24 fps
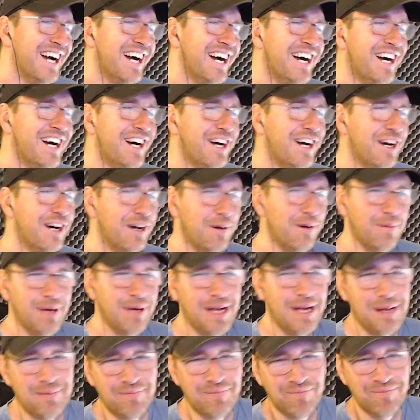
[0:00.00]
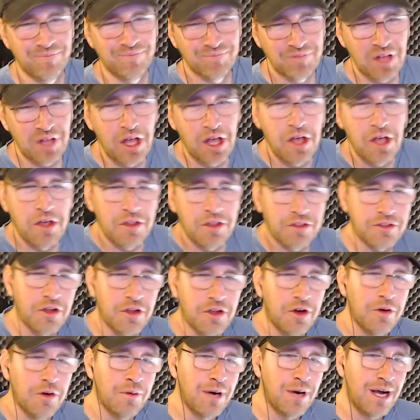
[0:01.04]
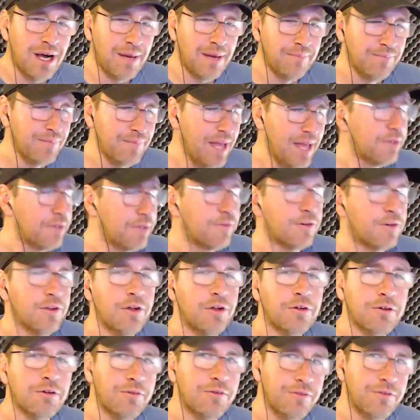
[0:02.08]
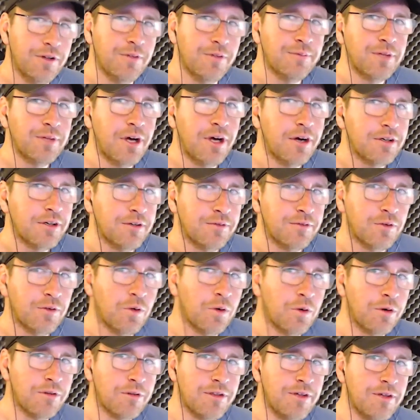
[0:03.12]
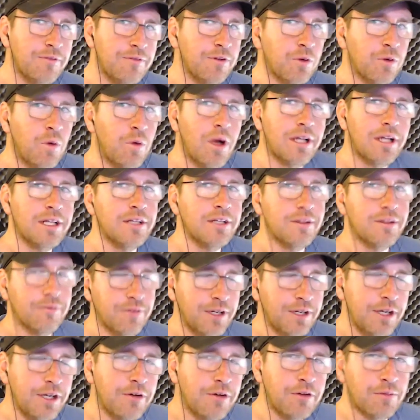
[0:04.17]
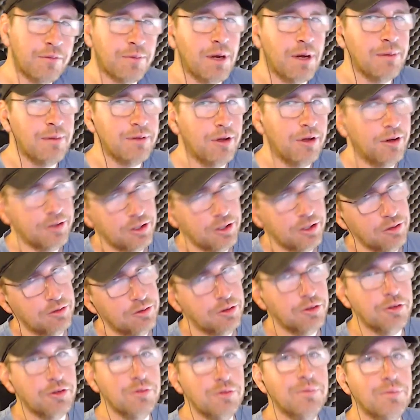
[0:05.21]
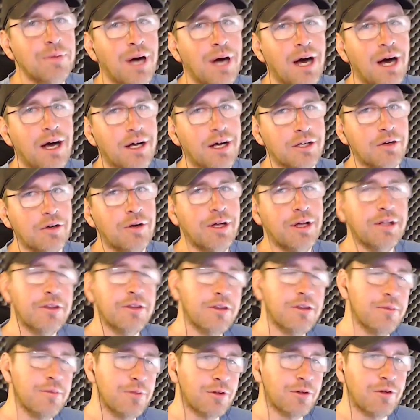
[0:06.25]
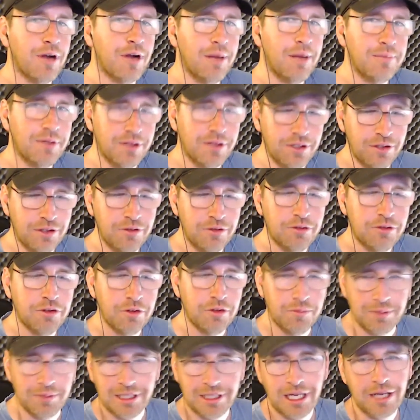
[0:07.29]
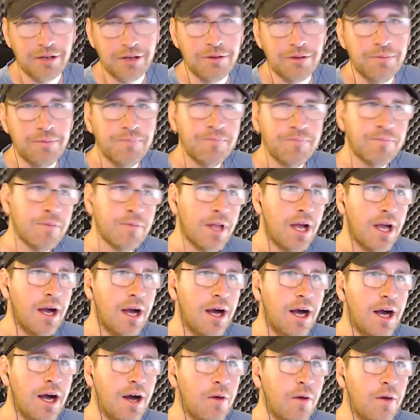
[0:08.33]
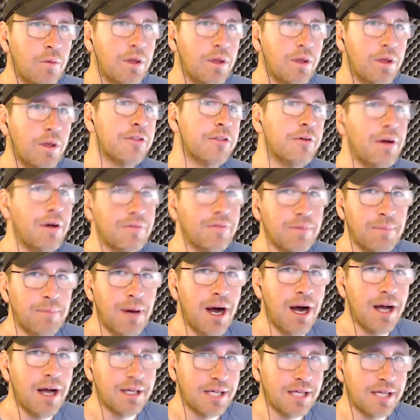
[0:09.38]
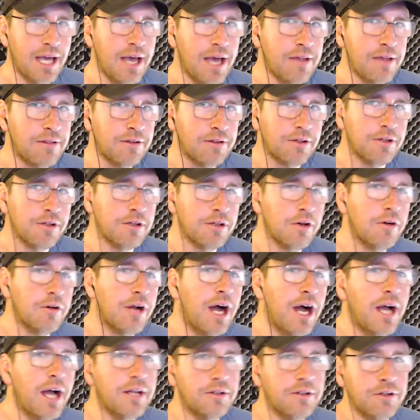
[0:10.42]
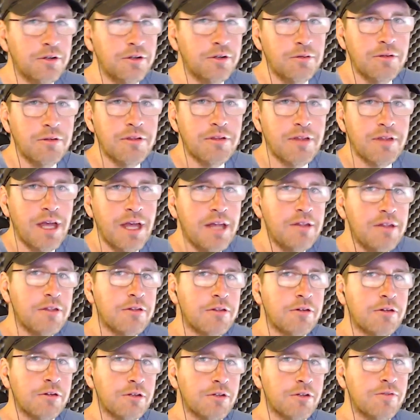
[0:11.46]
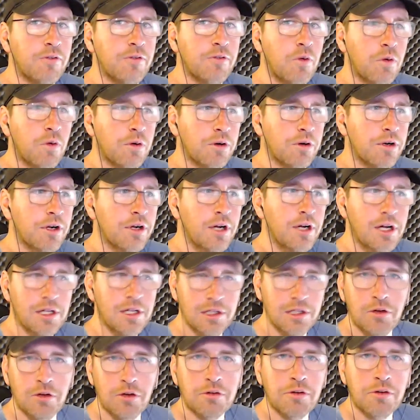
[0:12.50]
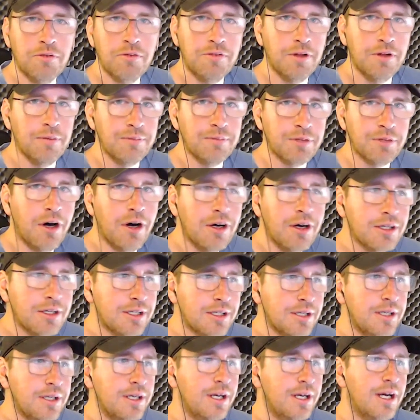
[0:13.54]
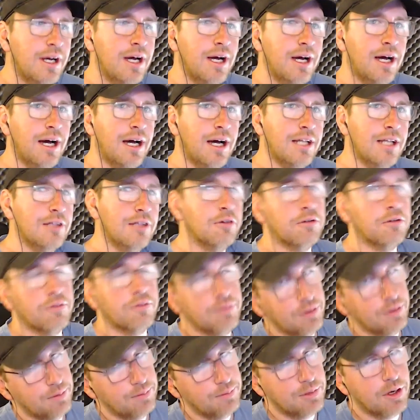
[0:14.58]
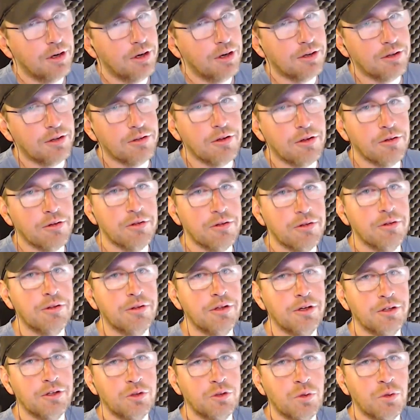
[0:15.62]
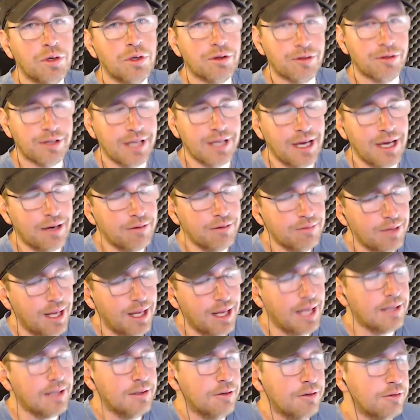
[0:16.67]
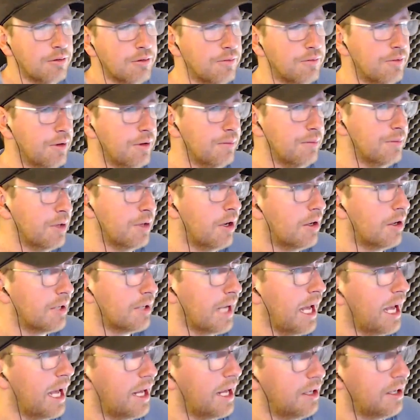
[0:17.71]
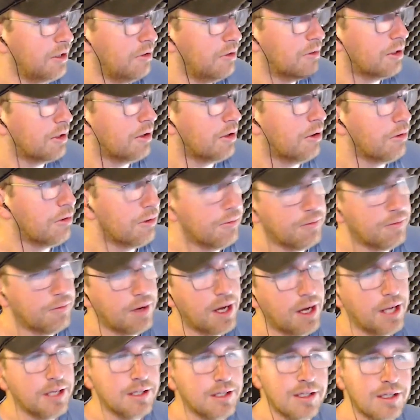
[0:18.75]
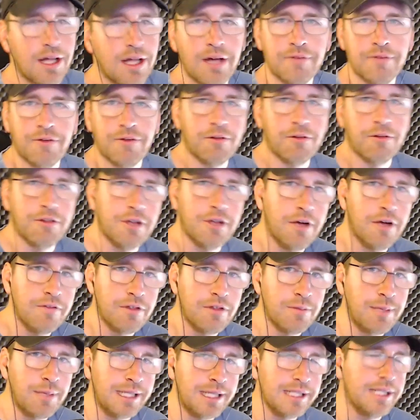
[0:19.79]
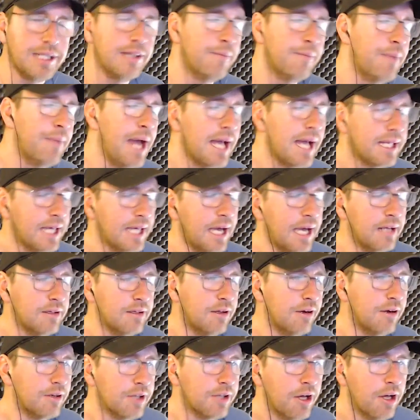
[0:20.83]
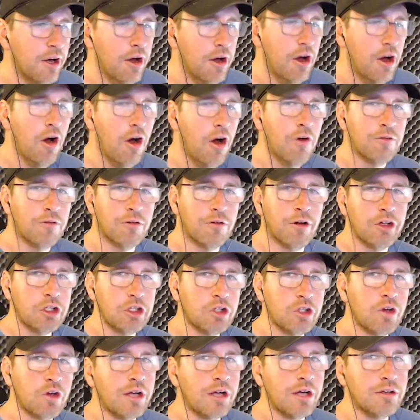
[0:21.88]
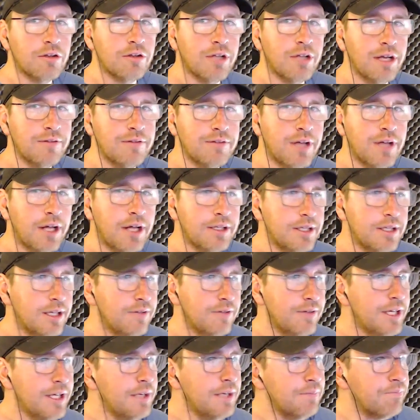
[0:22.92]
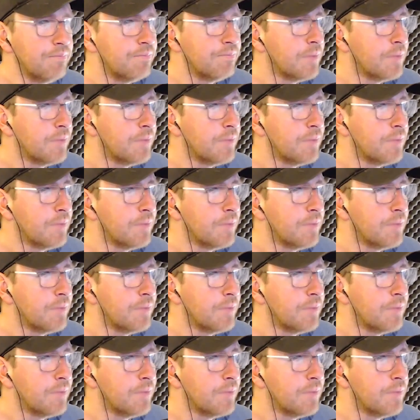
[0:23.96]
Oh, man. So um, as for Local Film Talk, of course, if you're watching the video, it's probably on YouTube. Uh, go ahead and subscribe to the YouTube channel. Uh, we also have the podcast. You can go to iTunes and search for Local Film Talk. Uh, Local Film Talk is also the Twitter account, at Local Film Talk, and you can also find a lot of our stuff, especially the back catalog, over on triangle life dot t v.